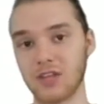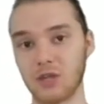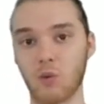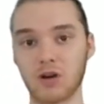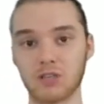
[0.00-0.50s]
that
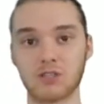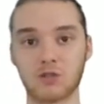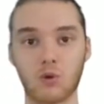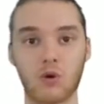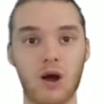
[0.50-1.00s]
you want to
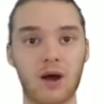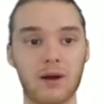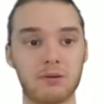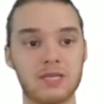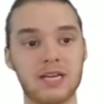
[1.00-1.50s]
store
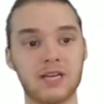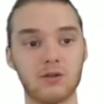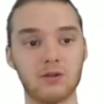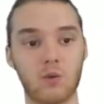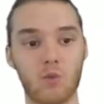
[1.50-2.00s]
on a
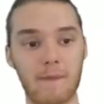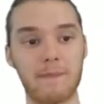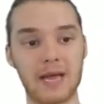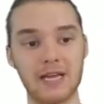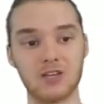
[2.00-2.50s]
particular
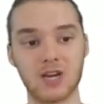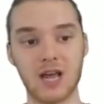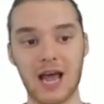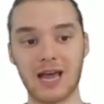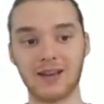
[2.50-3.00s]
web page.
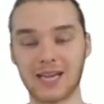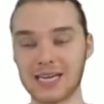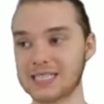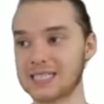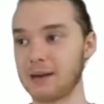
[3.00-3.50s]
And
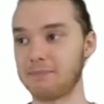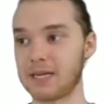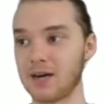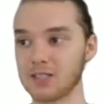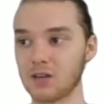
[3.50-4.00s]
like I said,
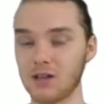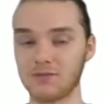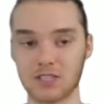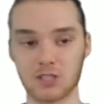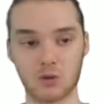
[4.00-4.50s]
because all
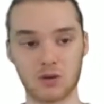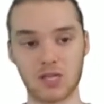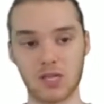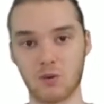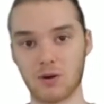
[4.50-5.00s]
of it's stored
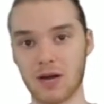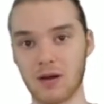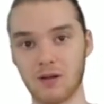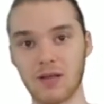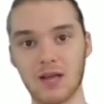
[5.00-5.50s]
in the
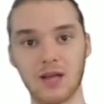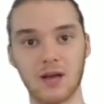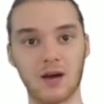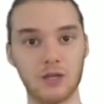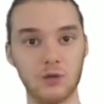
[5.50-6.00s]
URL,
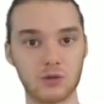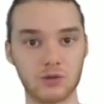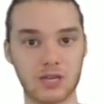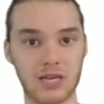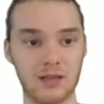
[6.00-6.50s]

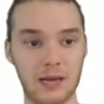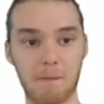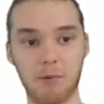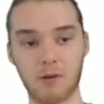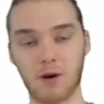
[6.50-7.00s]
users can
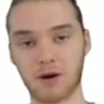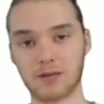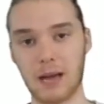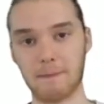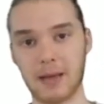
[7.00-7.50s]
like
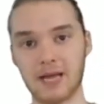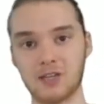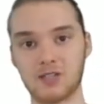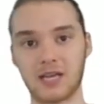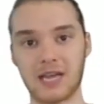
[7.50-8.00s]
bookmark that
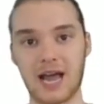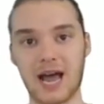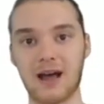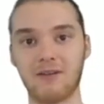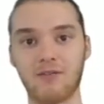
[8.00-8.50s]
page and they can
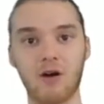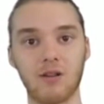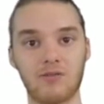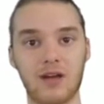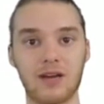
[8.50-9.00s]
have
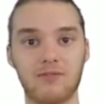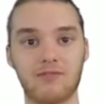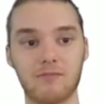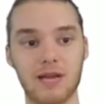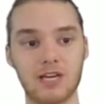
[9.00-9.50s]
all of that
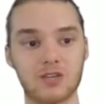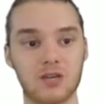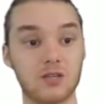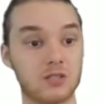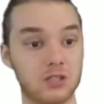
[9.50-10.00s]

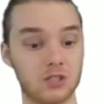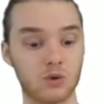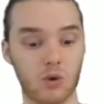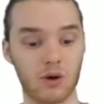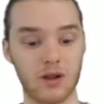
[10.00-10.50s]
information
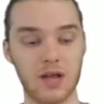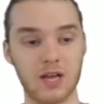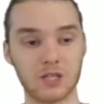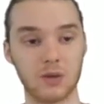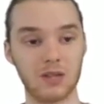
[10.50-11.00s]
stored.
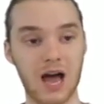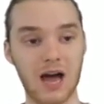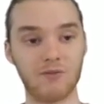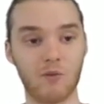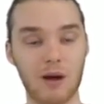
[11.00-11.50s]
So a
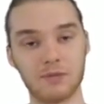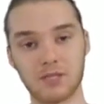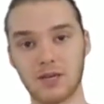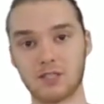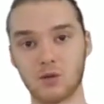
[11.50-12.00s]
lot of
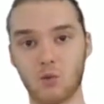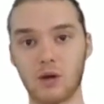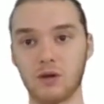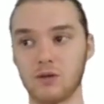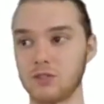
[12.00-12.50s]
websites
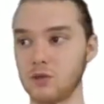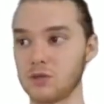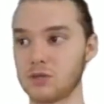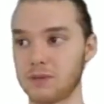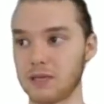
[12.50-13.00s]
will
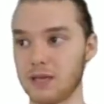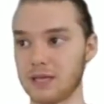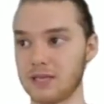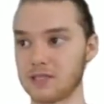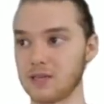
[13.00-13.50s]
do something
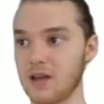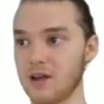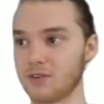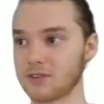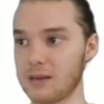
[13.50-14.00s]
like this.
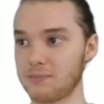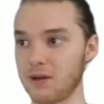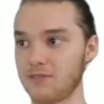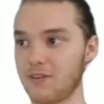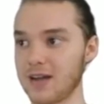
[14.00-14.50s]
For
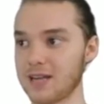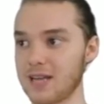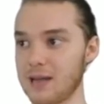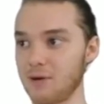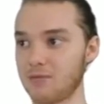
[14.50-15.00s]
example, if I
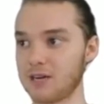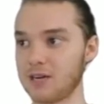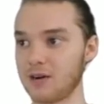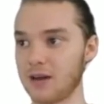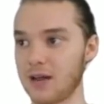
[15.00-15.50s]
came over
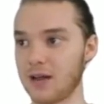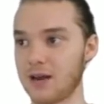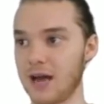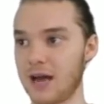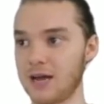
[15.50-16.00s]
here
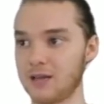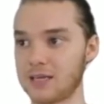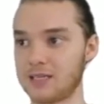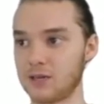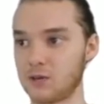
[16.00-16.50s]
and I
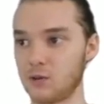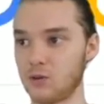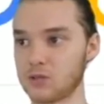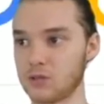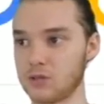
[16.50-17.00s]
like did a
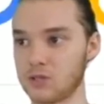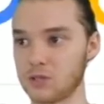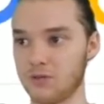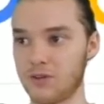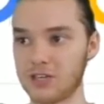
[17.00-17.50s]
Google search,
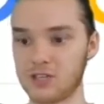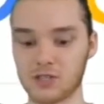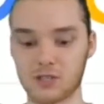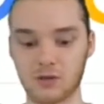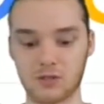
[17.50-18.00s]
so if I
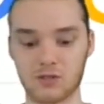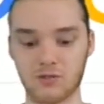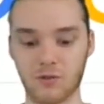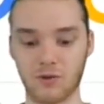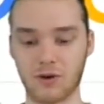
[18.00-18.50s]
just searched
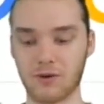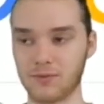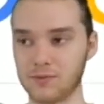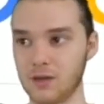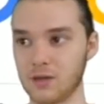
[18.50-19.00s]

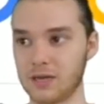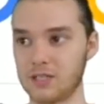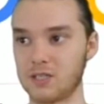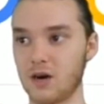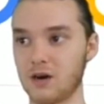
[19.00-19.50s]
for
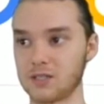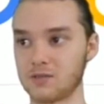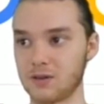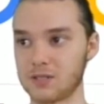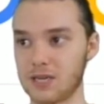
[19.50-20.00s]
like
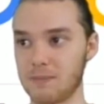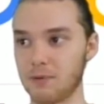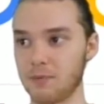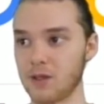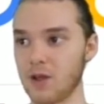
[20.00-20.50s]
dogs, for
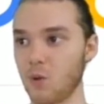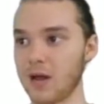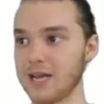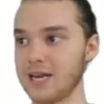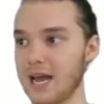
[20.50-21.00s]
example,
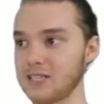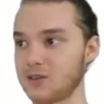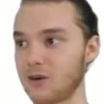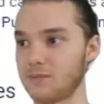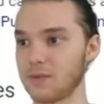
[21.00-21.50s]
when I hit
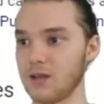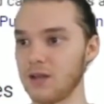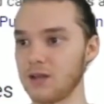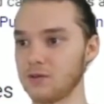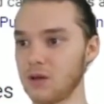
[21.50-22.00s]
enter,
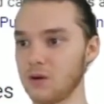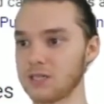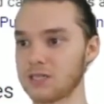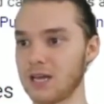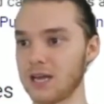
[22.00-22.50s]
you'll
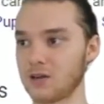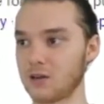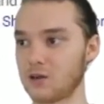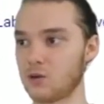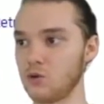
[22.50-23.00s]
notice
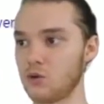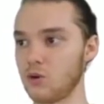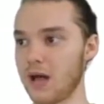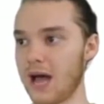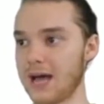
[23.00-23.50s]
that
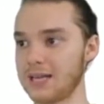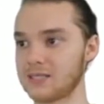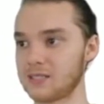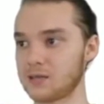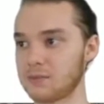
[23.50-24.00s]
Google
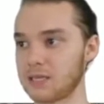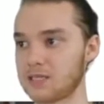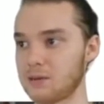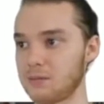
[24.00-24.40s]
has something